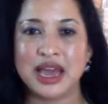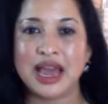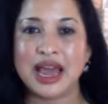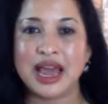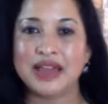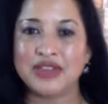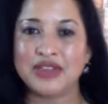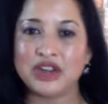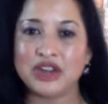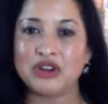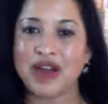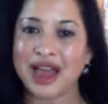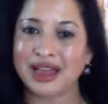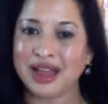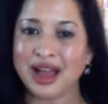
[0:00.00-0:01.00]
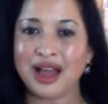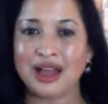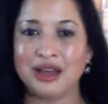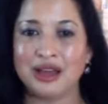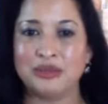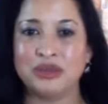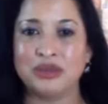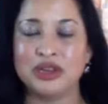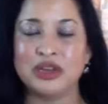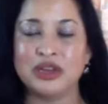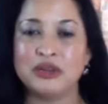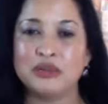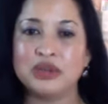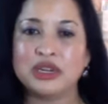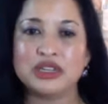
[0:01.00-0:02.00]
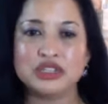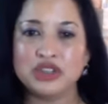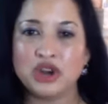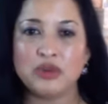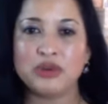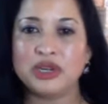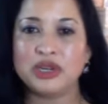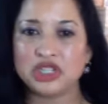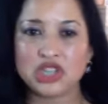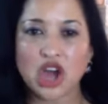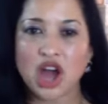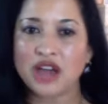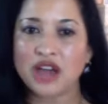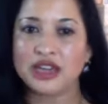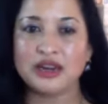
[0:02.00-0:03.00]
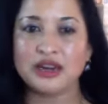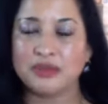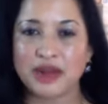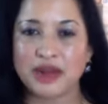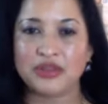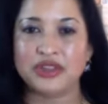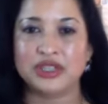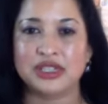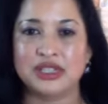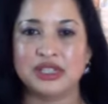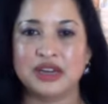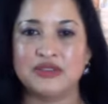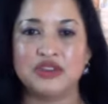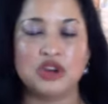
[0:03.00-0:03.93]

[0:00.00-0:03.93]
and they crack up because nobody's talking about this stuff.